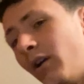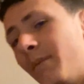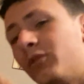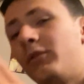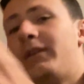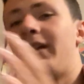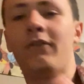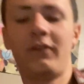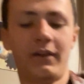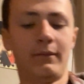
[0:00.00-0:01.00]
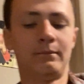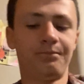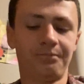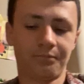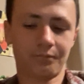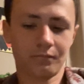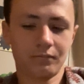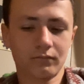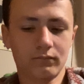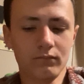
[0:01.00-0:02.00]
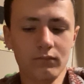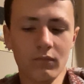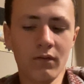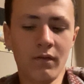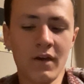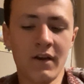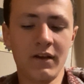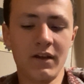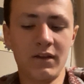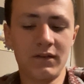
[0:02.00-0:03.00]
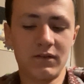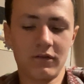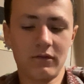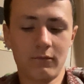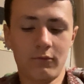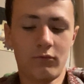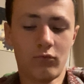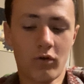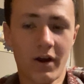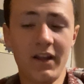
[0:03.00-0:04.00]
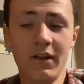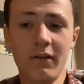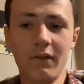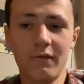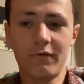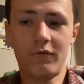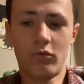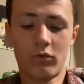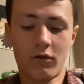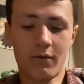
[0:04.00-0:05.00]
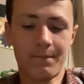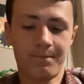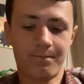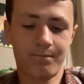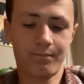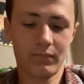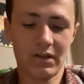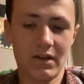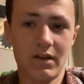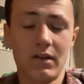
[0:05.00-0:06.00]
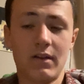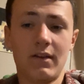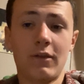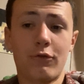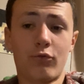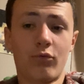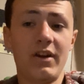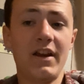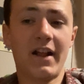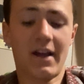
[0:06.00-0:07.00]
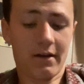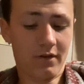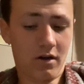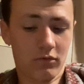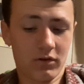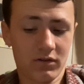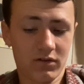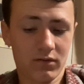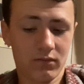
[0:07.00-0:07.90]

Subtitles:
doing every day, and then is writing for 3.5 hours.